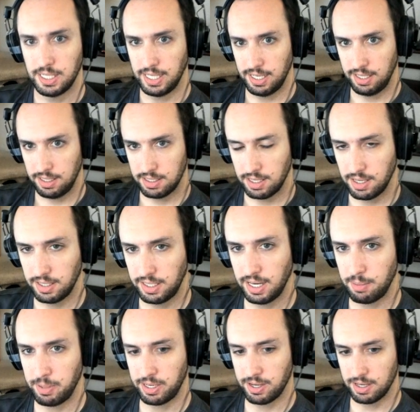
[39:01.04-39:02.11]
I need to
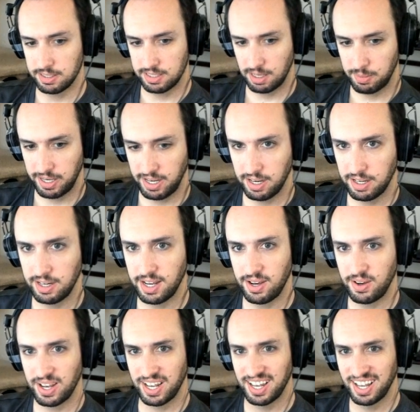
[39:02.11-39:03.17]
get my cards out of my hand
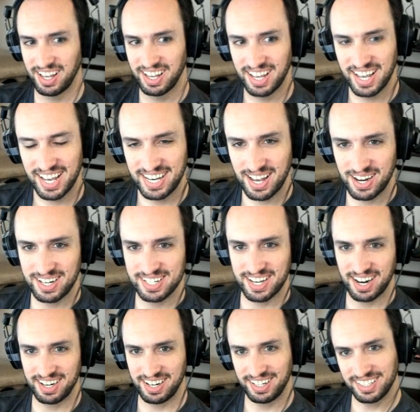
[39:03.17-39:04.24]
now. Now that he's
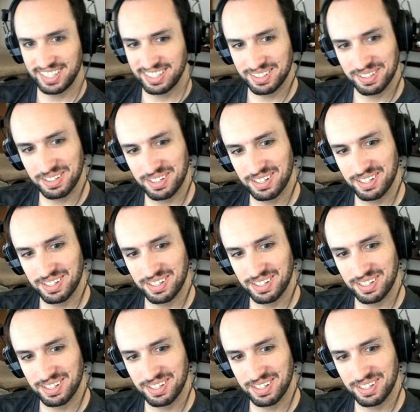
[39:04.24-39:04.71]
got an island.